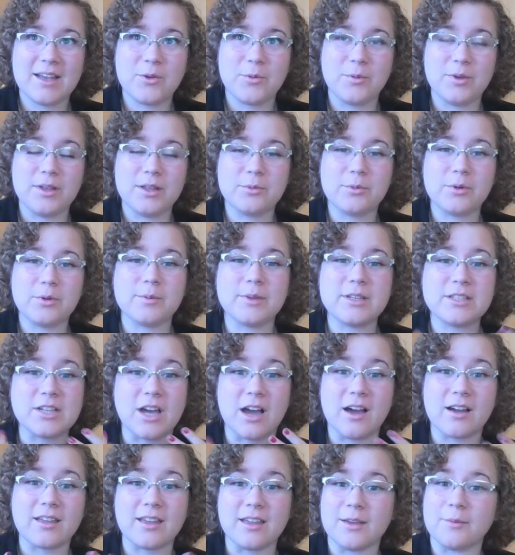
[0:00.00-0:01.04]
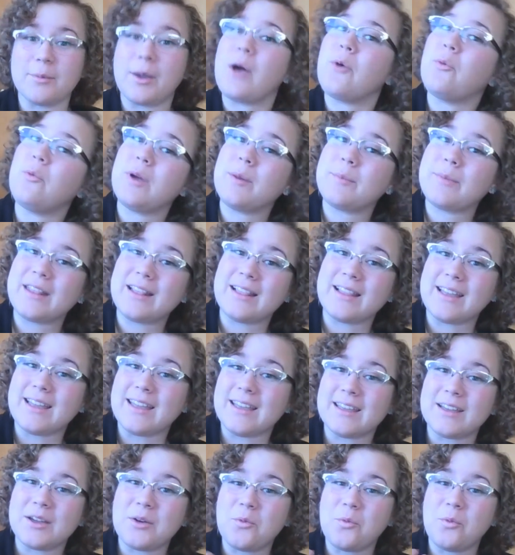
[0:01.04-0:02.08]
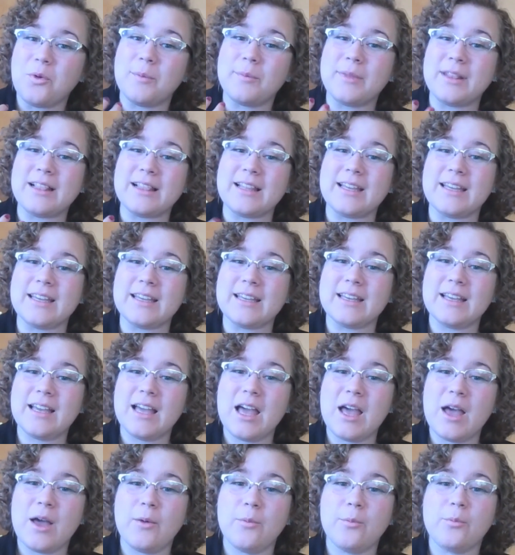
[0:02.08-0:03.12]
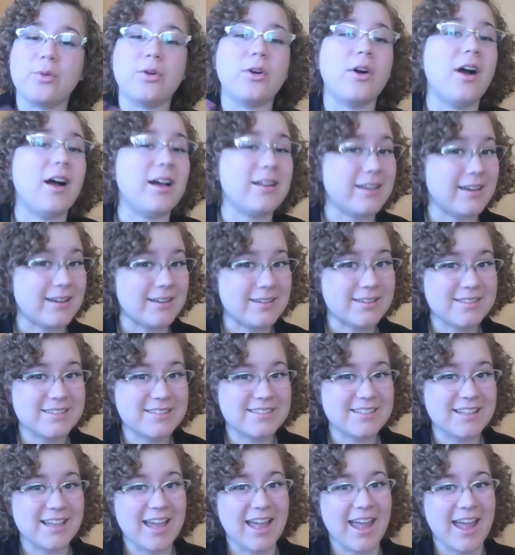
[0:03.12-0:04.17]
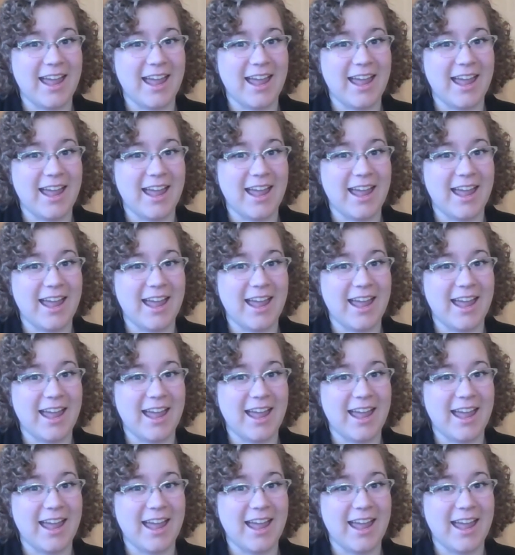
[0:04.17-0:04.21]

we will be talking about womanly products,